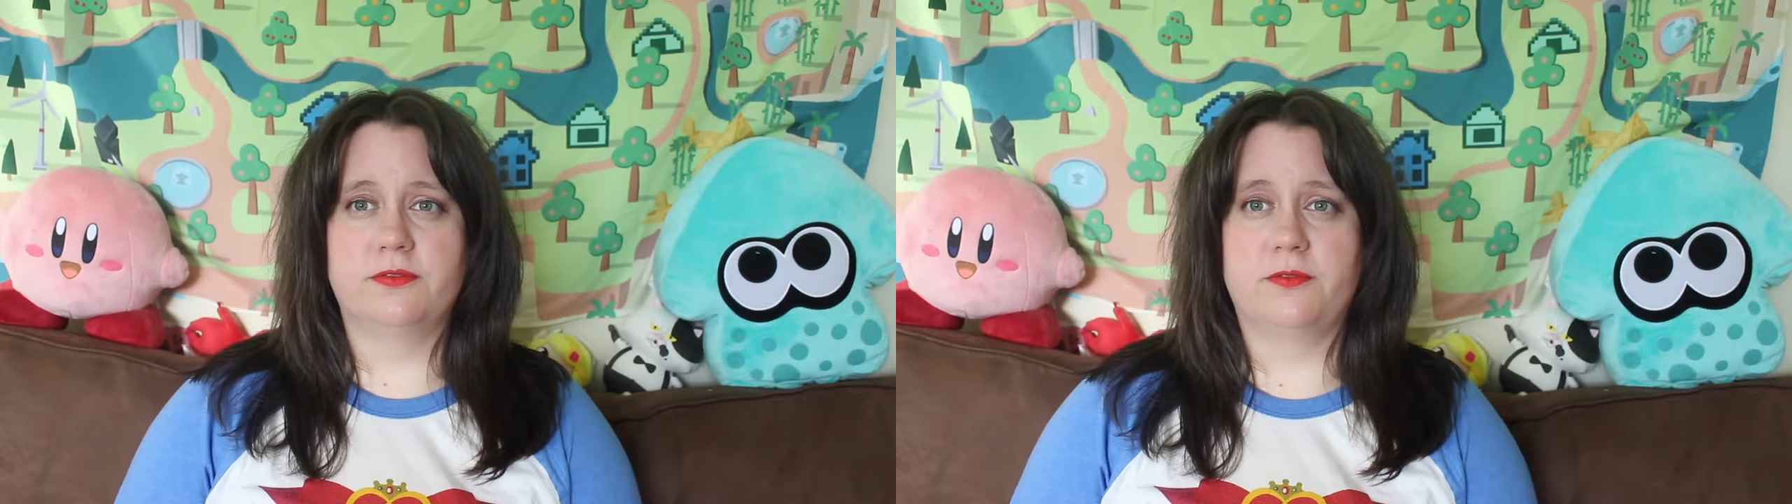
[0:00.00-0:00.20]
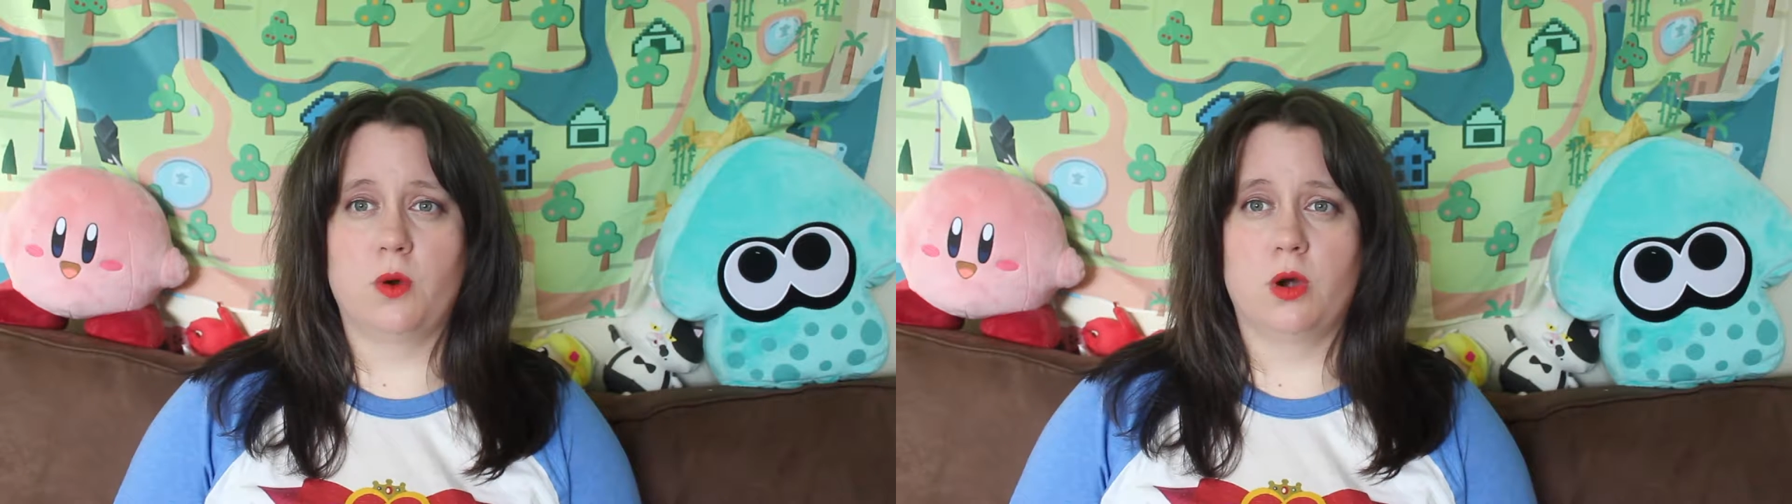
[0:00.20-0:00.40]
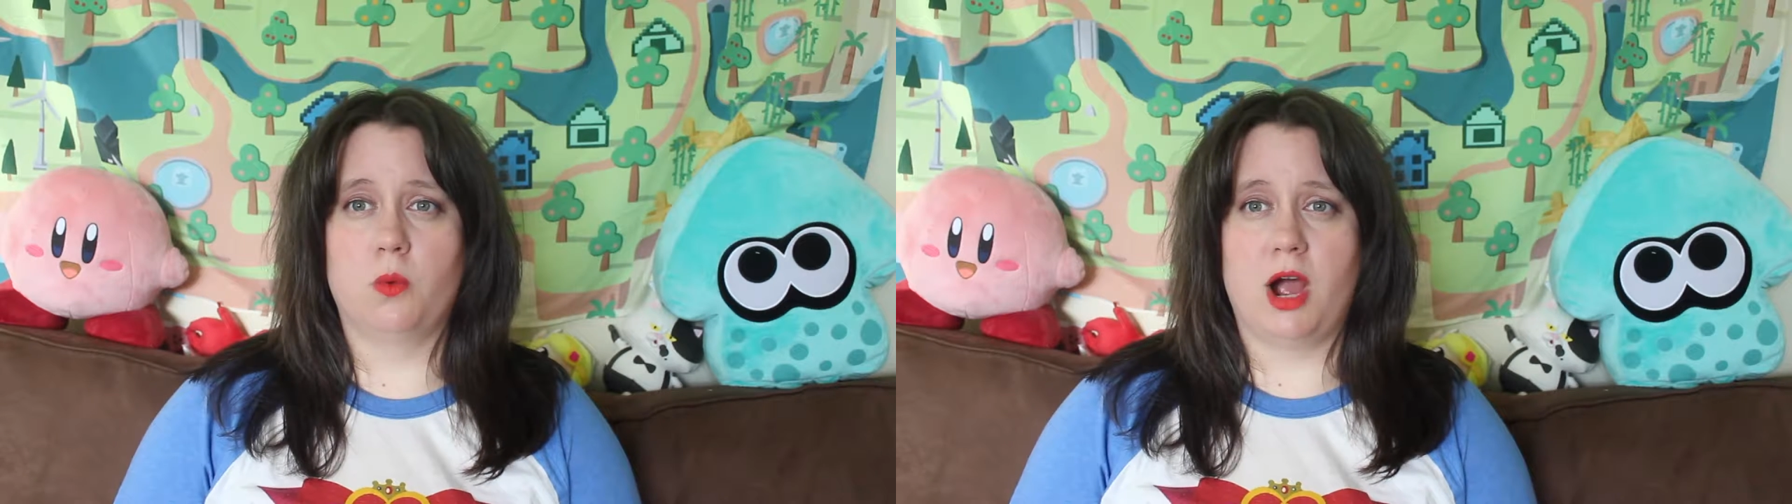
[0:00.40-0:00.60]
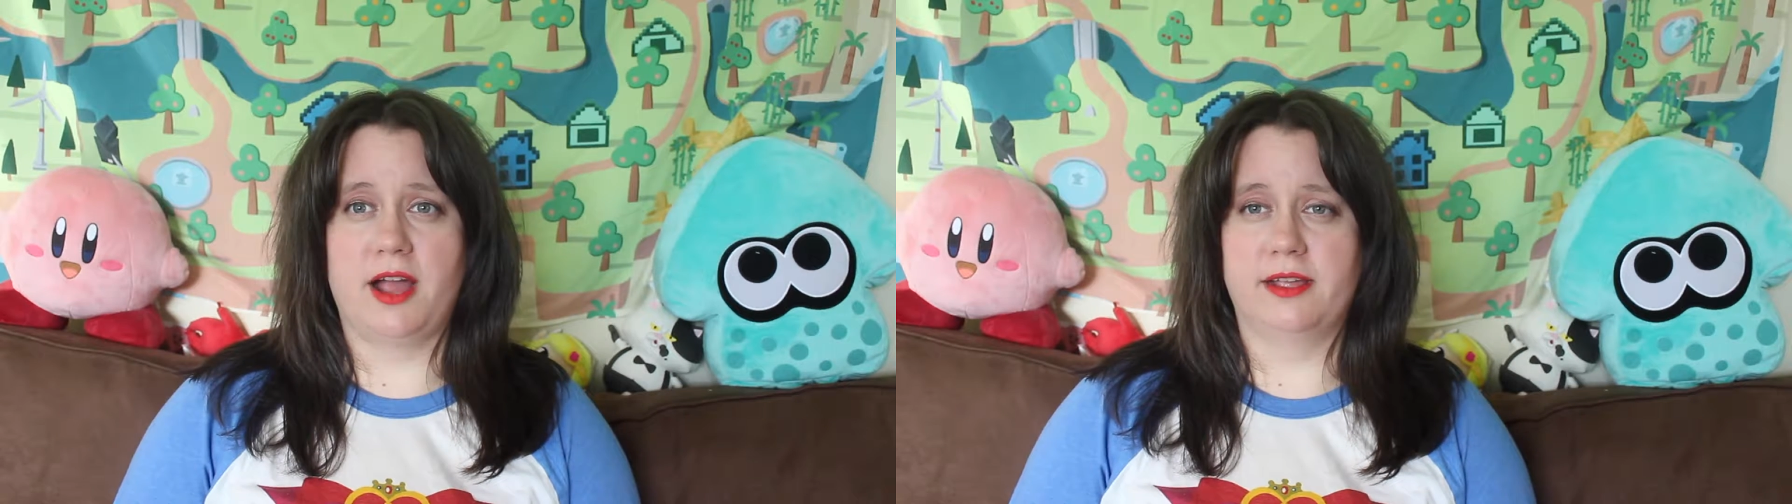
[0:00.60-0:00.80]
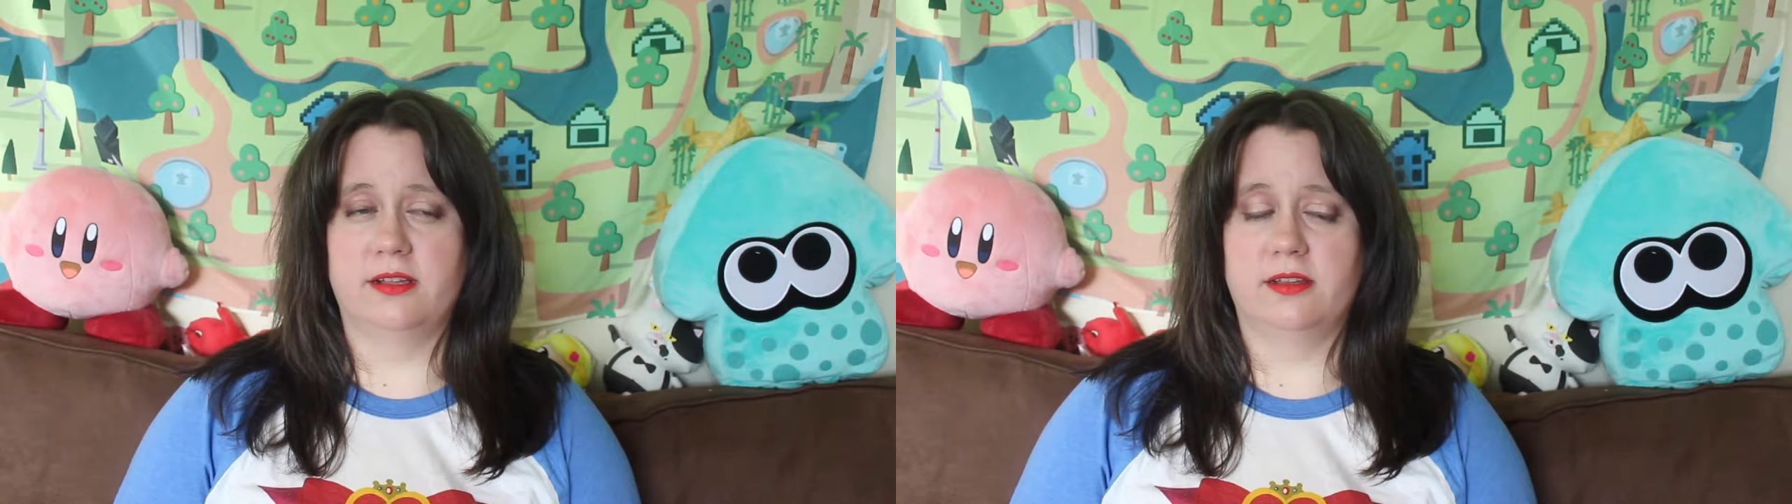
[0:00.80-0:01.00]
for a
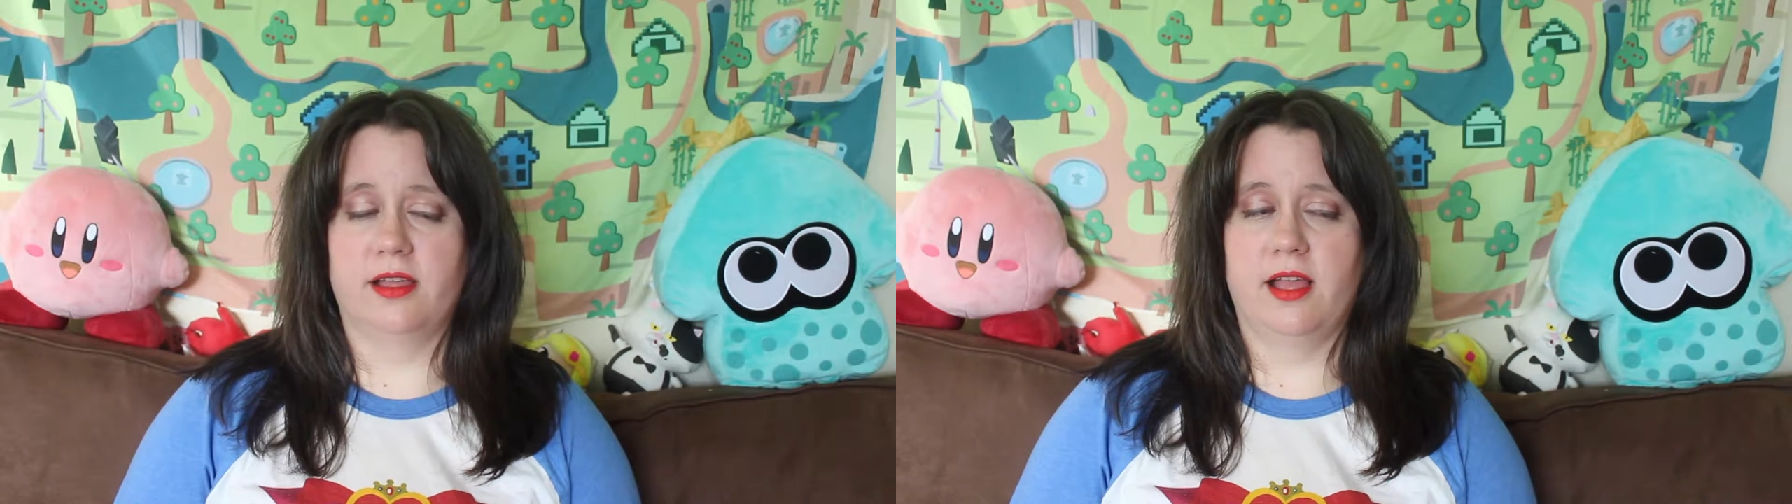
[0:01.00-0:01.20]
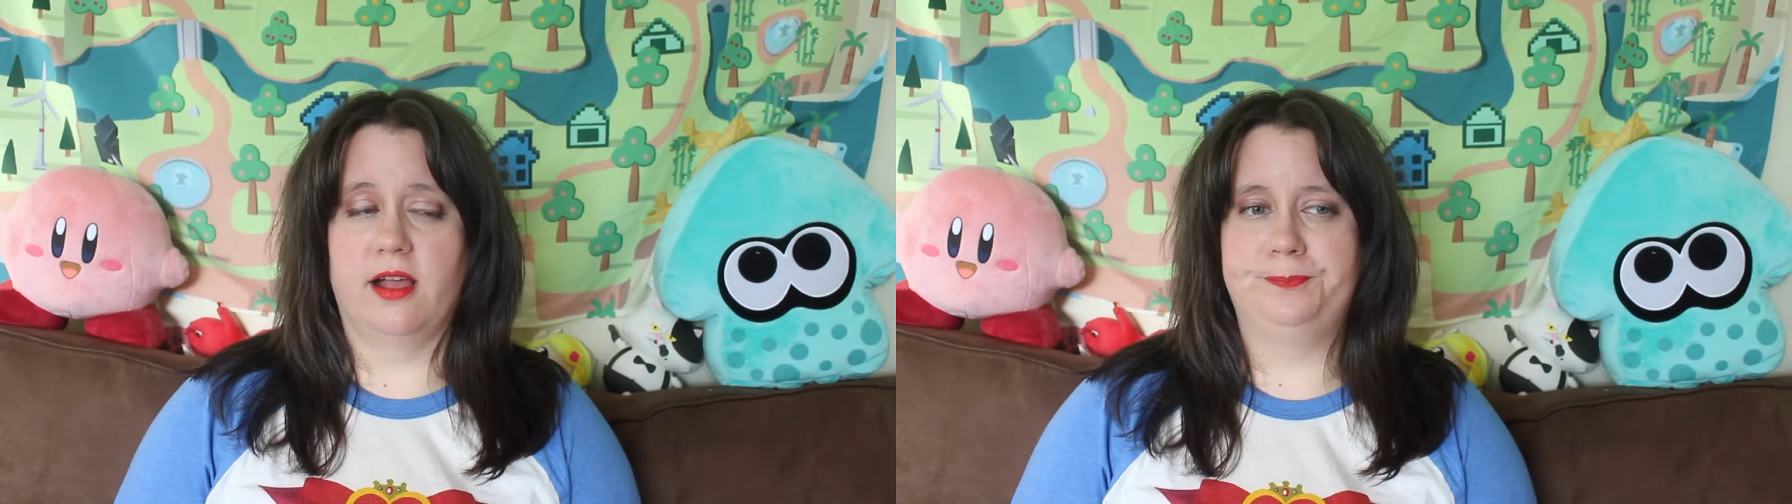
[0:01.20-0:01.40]
while.